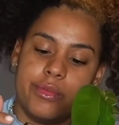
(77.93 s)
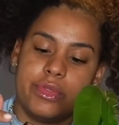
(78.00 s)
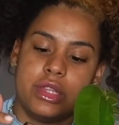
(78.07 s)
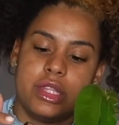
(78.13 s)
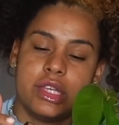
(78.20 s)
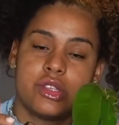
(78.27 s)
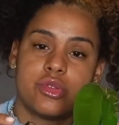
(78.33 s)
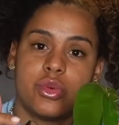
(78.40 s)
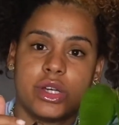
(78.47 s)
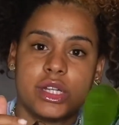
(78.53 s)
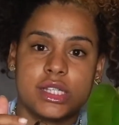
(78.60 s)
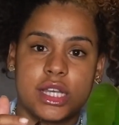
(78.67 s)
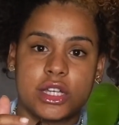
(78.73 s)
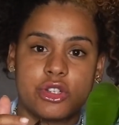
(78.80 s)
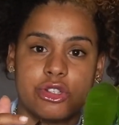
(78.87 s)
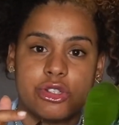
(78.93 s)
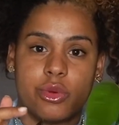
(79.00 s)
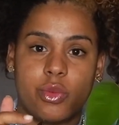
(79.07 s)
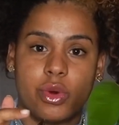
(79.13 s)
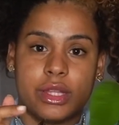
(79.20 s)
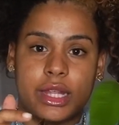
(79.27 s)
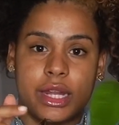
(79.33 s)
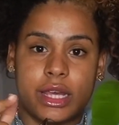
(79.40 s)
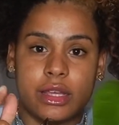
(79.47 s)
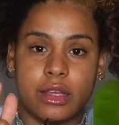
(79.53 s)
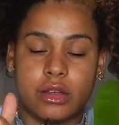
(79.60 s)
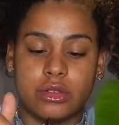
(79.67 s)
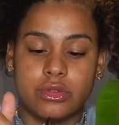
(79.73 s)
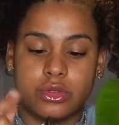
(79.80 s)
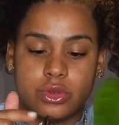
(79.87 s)
This one is actually the one that
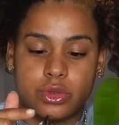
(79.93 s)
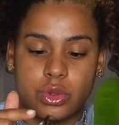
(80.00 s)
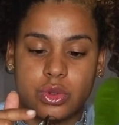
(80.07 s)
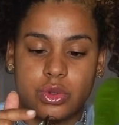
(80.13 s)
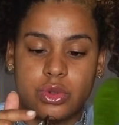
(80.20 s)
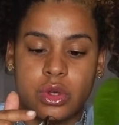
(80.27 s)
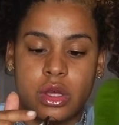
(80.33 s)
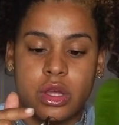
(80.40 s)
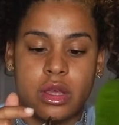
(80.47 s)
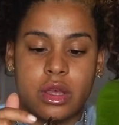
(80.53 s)
I grew,